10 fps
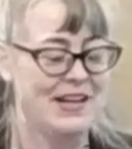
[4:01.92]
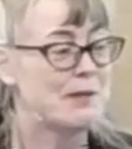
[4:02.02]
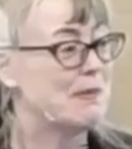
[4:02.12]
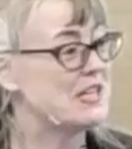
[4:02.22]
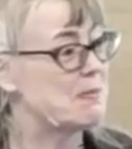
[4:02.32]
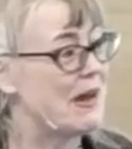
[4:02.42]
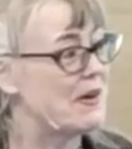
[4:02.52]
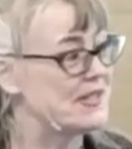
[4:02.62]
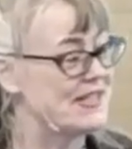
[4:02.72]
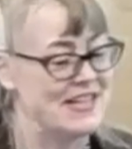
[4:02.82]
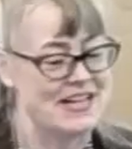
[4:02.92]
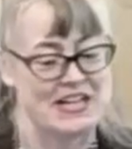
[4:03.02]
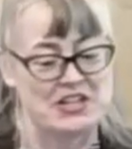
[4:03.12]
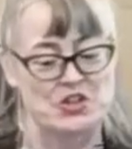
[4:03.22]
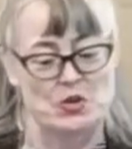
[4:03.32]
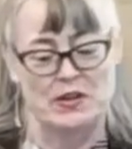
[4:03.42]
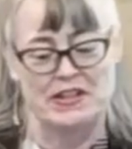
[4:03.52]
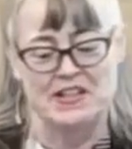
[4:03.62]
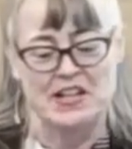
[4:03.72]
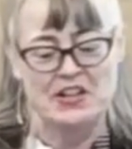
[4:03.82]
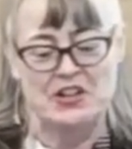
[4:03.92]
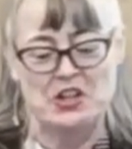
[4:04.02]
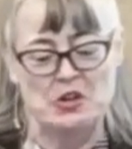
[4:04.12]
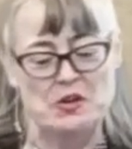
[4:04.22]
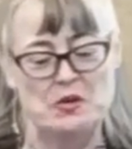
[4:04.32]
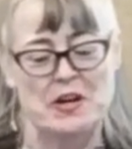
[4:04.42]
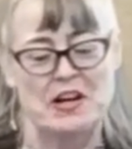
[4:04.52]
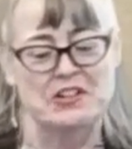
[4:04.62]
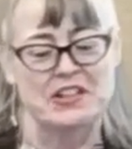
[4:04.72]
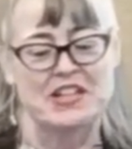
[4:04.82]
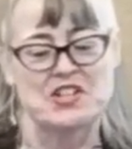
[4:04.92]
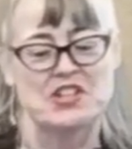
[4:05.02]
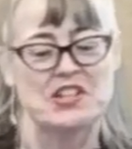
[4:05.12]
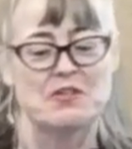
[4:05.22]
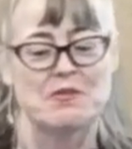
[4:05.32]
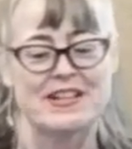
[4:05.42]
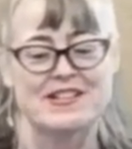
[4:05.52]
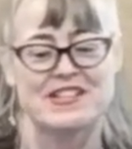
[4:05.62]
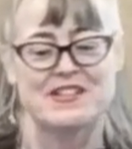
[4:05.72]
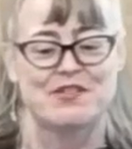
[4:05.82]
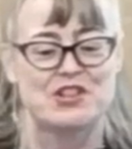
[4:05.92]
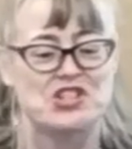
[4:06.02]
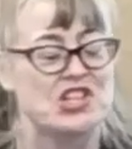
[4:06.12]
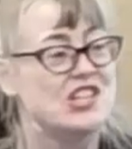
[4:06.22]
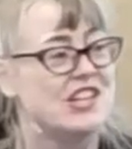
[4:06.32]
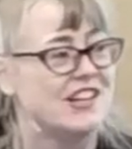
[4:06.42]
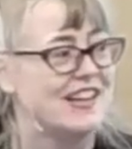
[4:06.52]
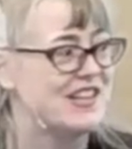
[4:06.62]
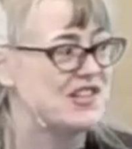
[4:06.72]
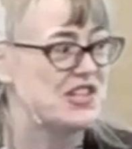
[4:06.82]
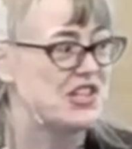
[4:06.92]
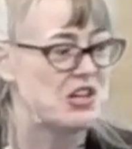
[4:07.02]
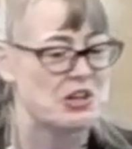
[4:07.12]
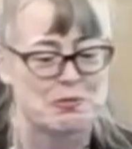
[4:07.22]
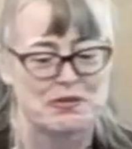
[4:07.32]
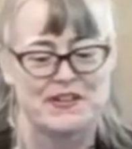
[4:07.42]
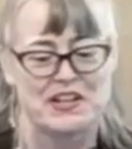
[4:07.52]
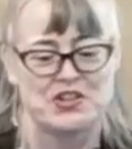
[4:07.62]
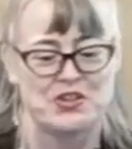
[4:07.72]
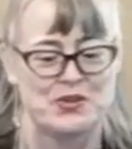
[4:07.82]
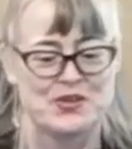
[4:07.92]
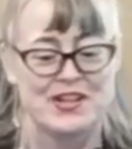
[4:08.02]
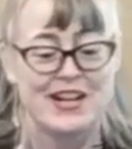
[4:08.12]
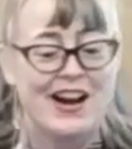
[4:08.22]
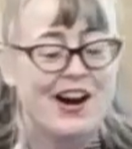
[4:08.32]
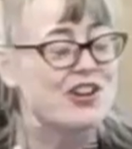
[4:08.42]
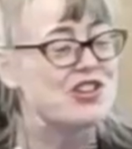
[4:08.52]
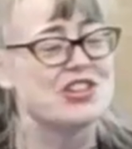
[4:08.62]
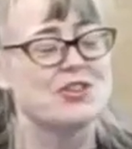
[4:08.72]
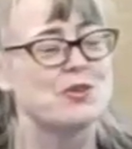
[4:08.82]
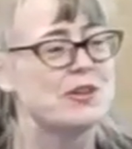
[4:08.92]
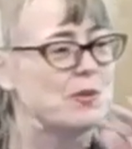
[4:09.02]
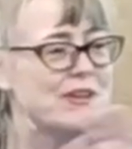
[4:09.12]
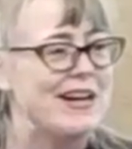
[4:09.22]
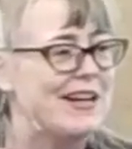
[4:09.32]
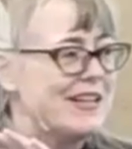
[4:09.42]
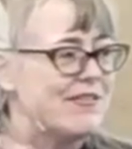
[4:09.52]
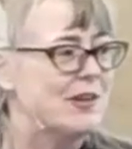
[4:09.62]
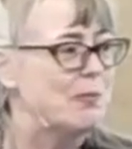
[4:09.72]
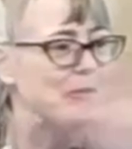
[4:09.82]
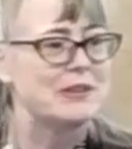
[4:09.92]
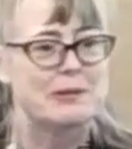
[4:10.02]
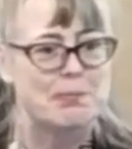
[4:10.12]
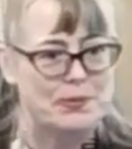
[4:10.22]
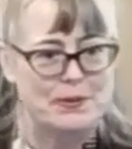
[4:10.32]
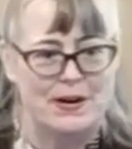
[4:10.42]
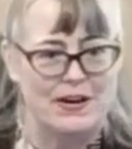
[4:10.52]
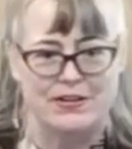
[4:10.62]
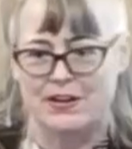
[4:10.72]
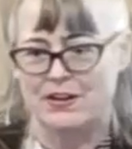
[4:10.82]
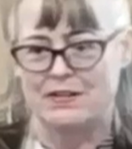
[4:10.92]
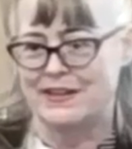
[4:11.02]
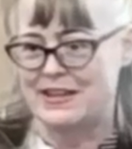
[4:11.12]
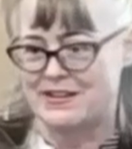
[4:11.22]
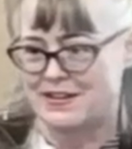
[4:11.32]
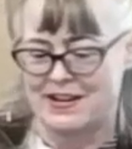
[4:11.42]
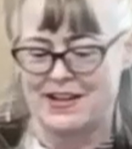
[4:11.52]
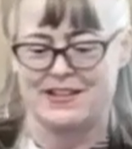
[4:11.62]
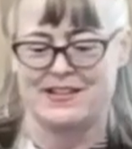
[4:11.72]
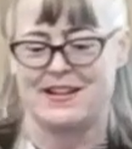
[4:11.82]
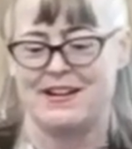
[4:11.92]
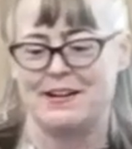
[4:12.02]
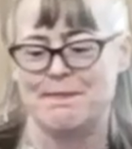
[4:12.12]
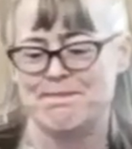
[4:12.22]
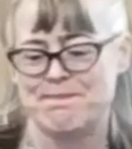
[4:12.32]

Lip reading: My spouse and I had joined the UU congregation in Reston, Virginia as young professionals. Our children were not even a blip on our radar at the time.